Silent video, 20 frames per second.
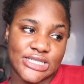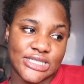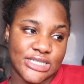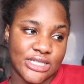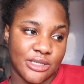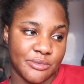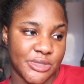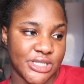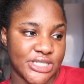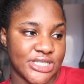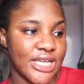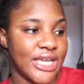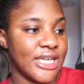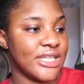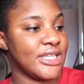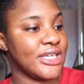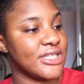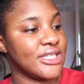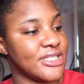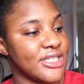it. I'm
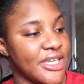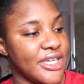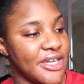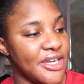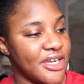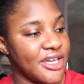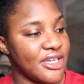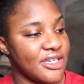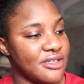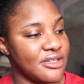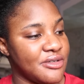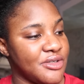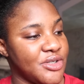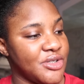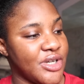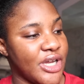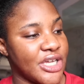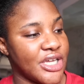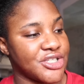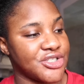excited, scared. You
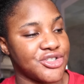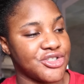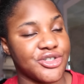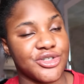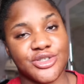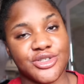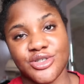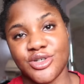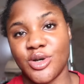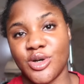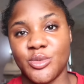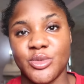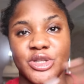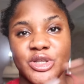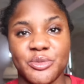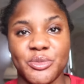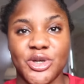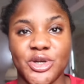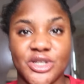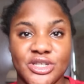guys should just come
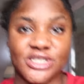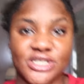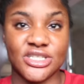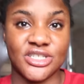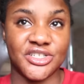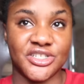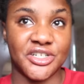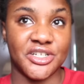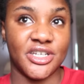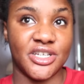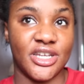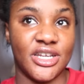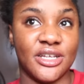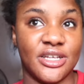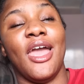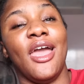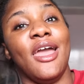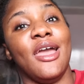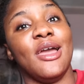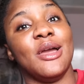with me on this journey.
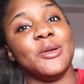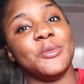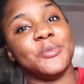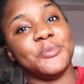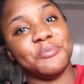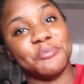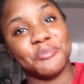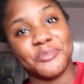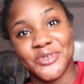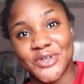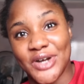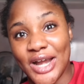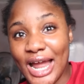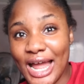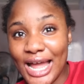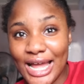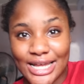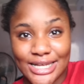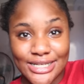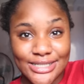
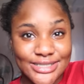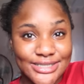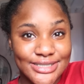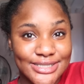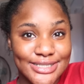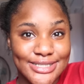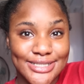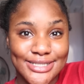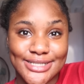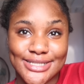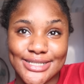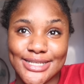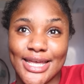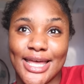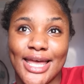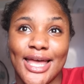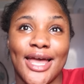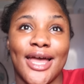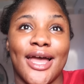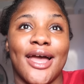Brands,
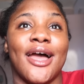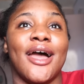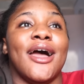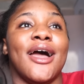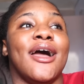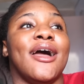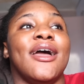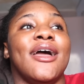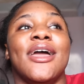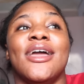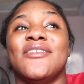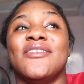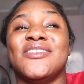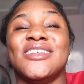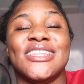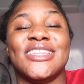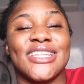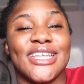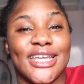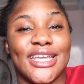
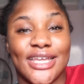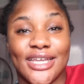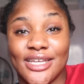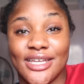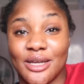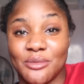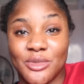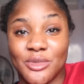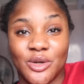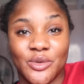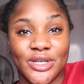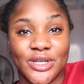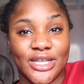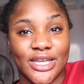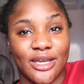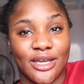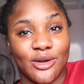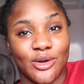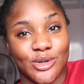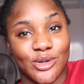everything. I'm now in
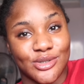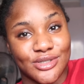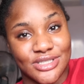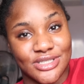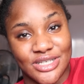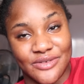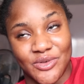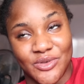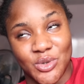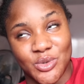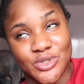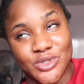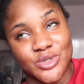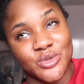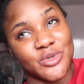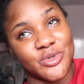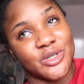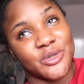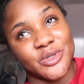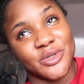Lagos. If you want to
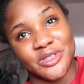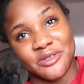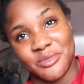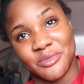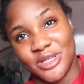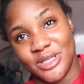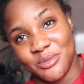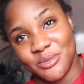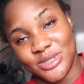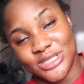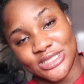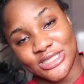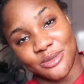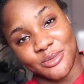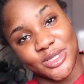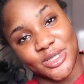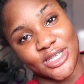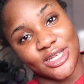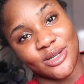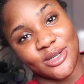work with me, please, I'm
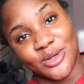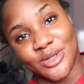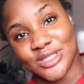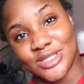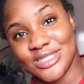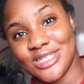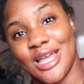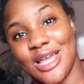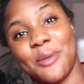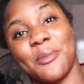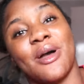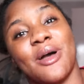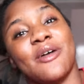in Lagos. I'm